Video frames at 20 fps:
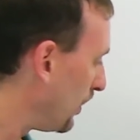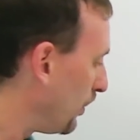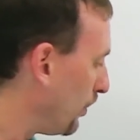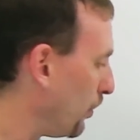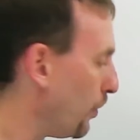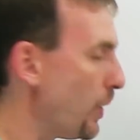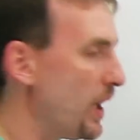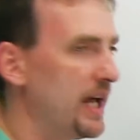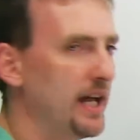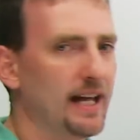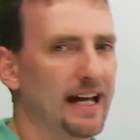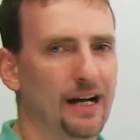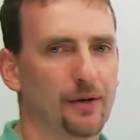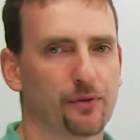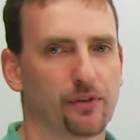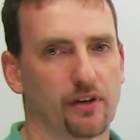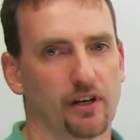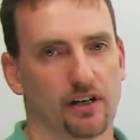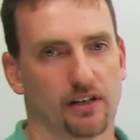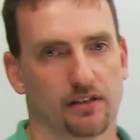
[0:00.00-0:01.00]
Way
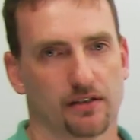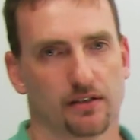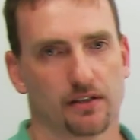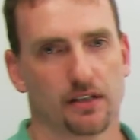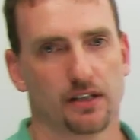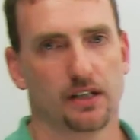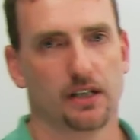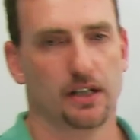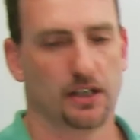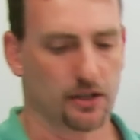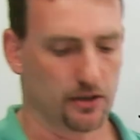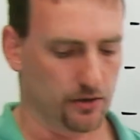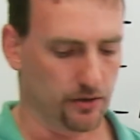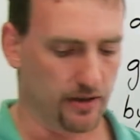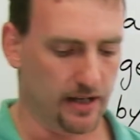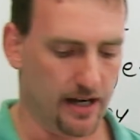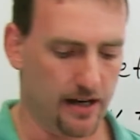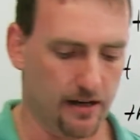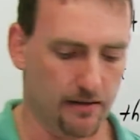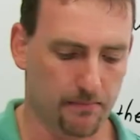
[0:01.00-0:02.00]
out there. So
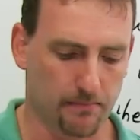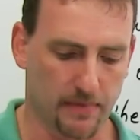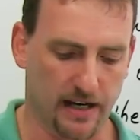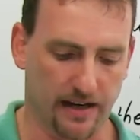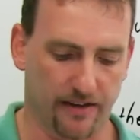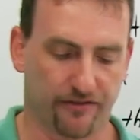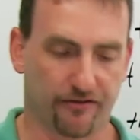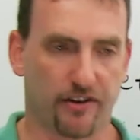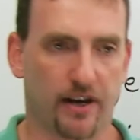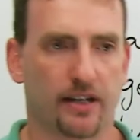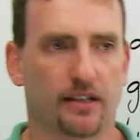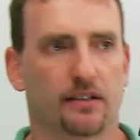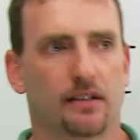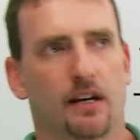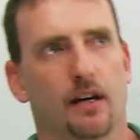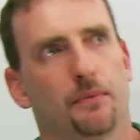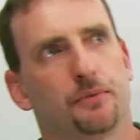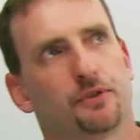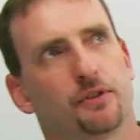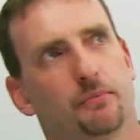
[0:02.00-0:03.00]
then my friend
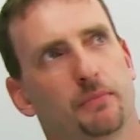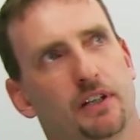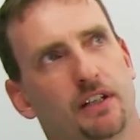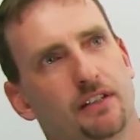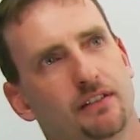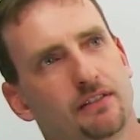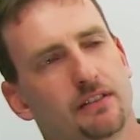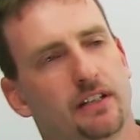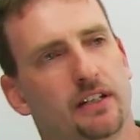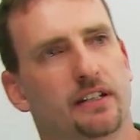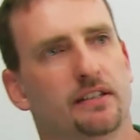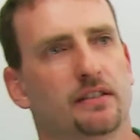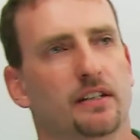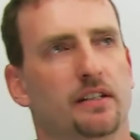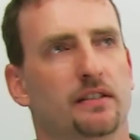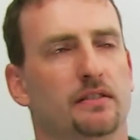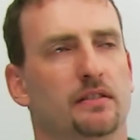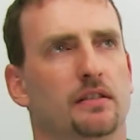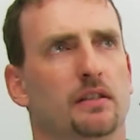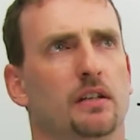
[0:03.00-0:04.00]
comes to me and he
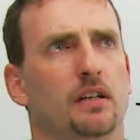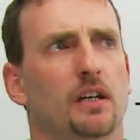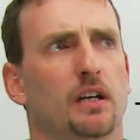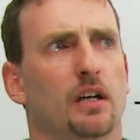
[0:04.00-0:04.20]
says,